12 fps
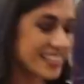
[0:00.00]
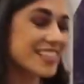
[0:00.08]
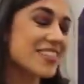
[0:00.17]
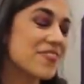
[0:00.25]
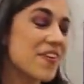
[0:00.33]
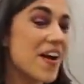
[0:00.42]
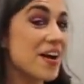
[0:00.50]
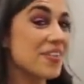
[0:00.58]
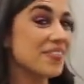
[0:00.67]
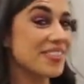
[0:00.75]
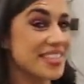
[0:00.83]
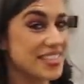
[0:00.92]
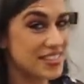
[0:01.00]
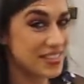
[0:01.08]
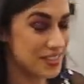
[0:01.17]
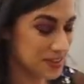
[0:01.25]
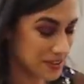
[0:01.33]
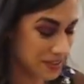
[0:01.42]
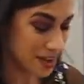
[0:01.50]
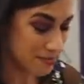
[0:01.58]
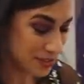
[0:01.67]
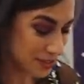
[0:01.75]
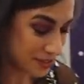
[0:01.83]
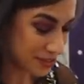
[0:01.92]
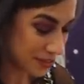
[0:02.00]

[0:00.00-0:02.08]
This is from season 2, episode